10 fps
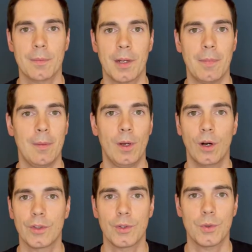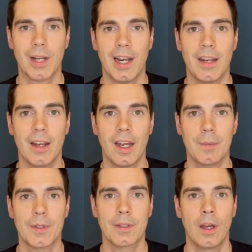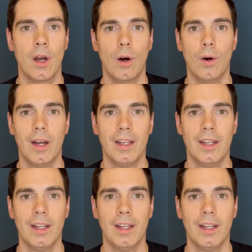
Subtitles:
but maybe also to calendar apps or